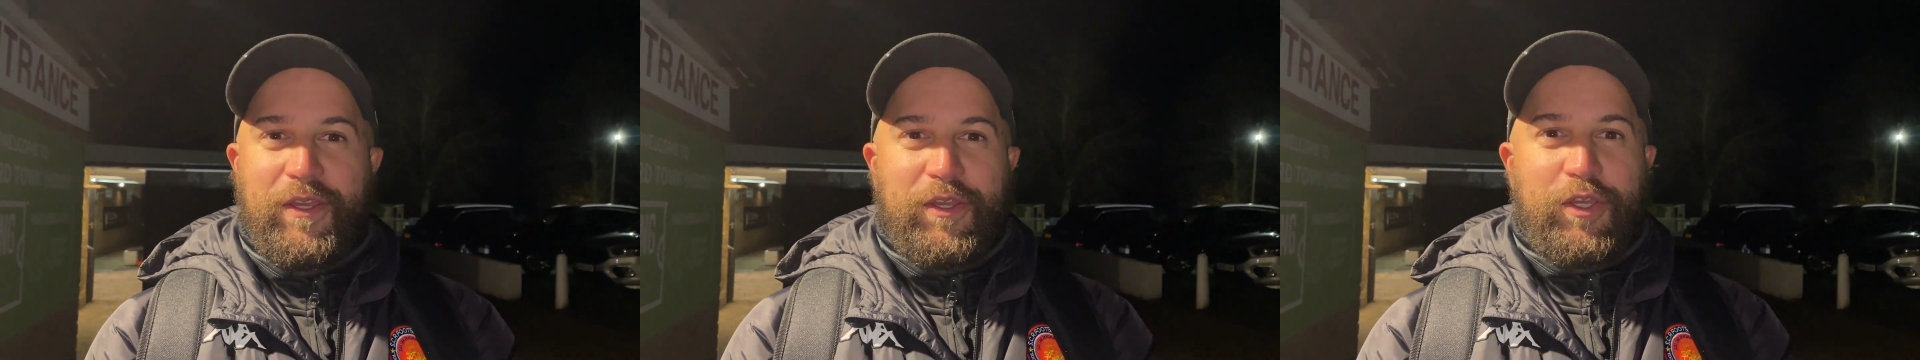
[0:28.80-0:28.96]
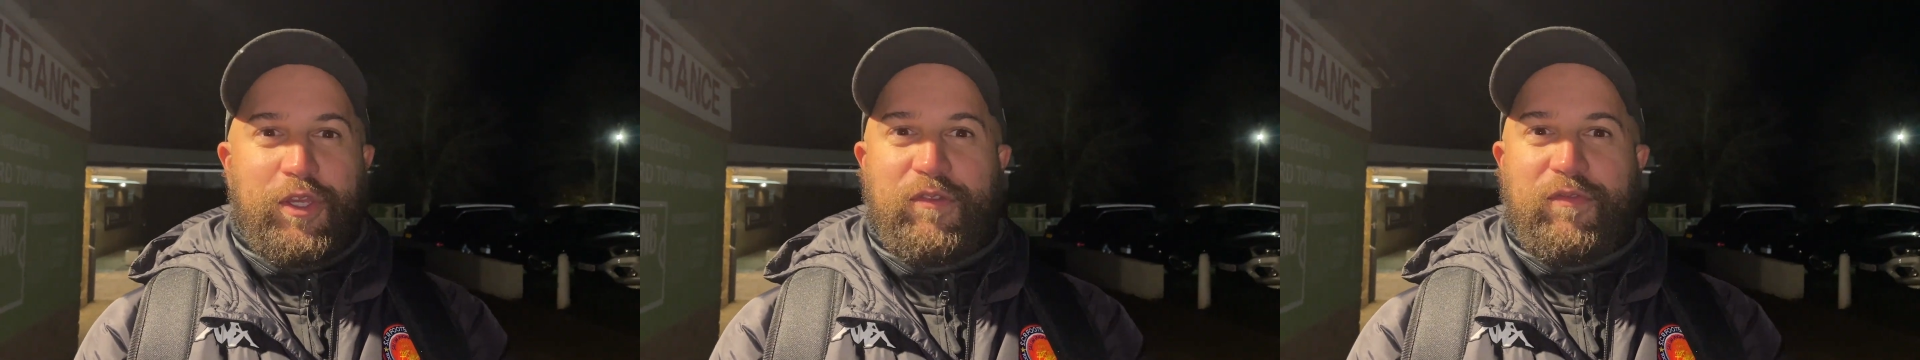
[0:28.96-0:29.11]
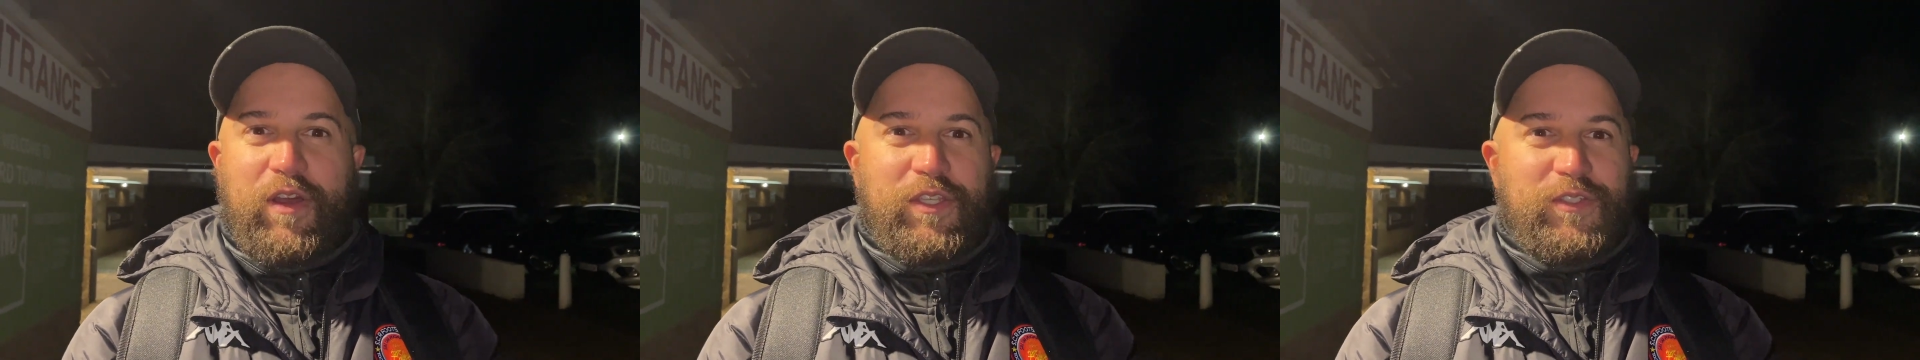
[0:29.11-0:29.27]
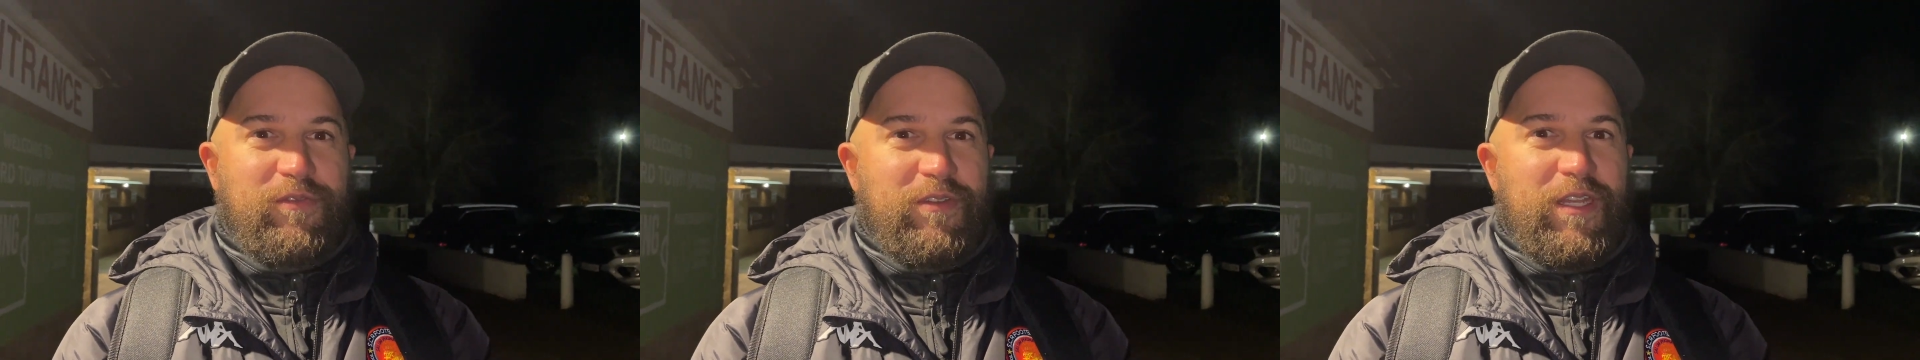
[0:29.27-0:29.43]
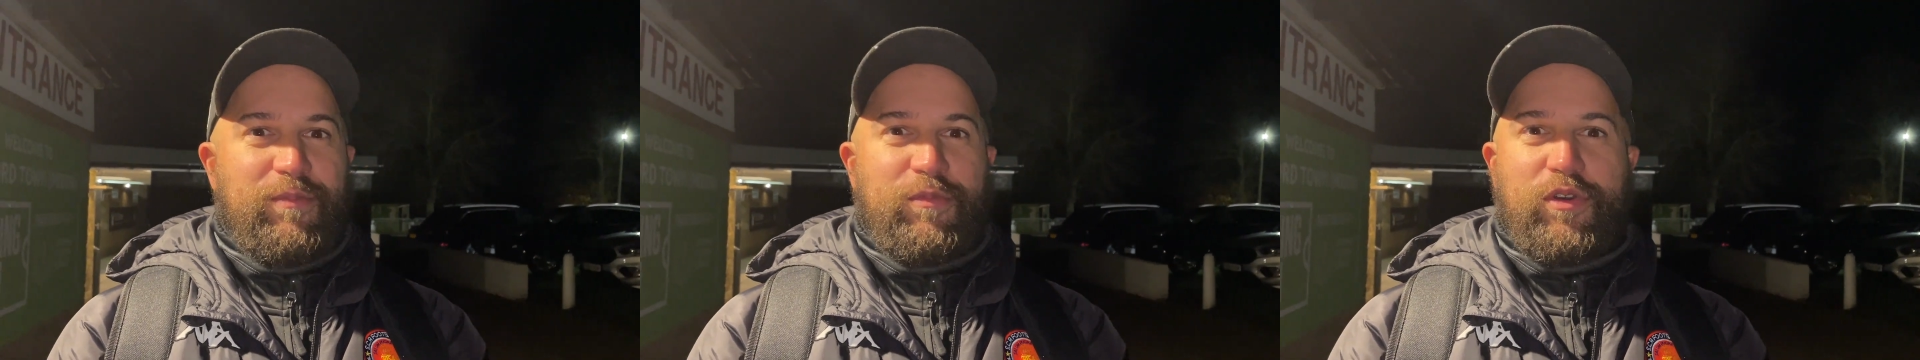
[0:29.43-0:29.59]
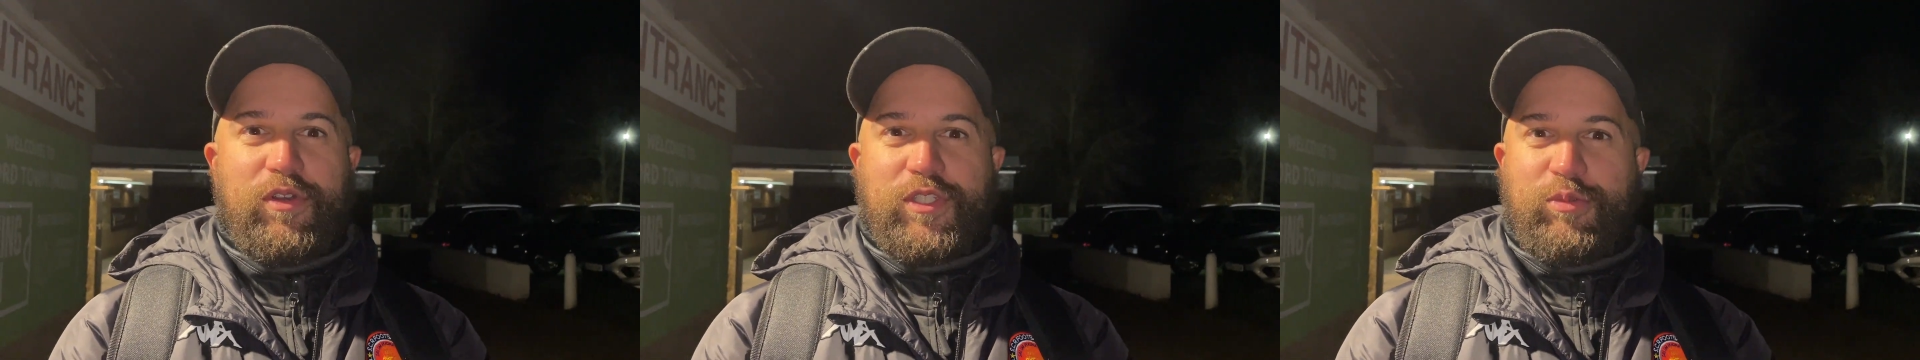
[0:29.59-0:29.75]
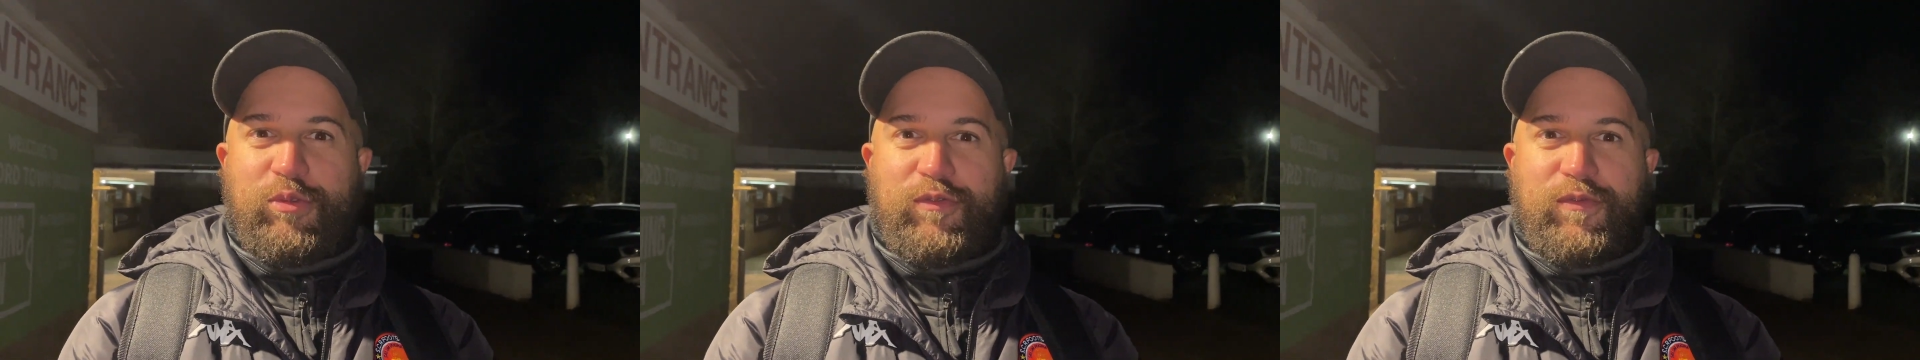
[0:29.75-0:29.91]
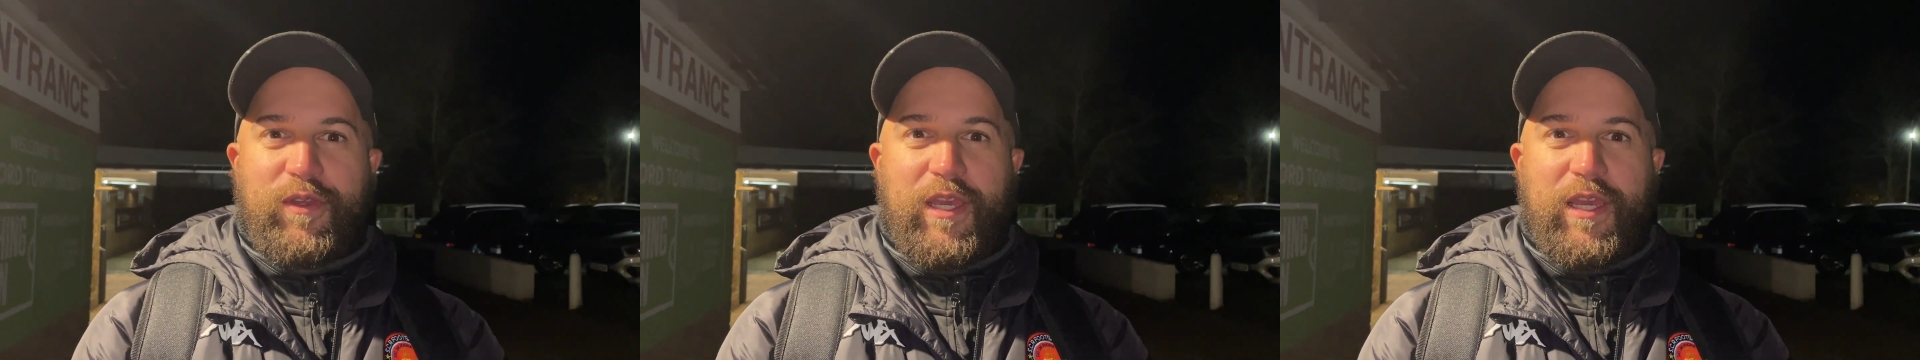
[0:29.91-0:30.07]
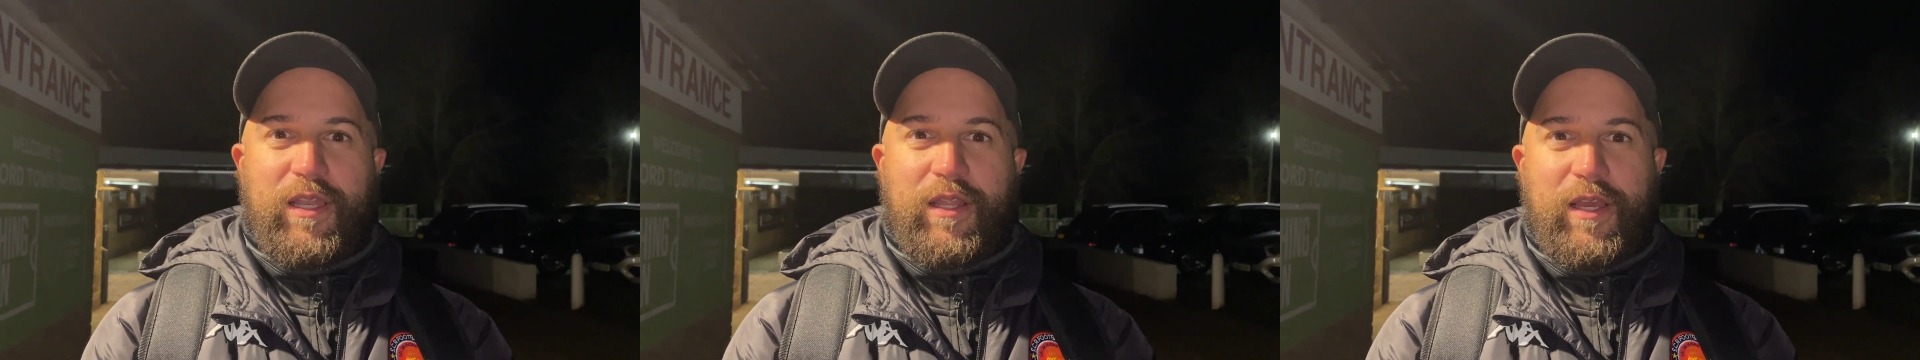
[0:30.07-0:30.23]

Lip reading: Couldn't have asked for any more, to be fair.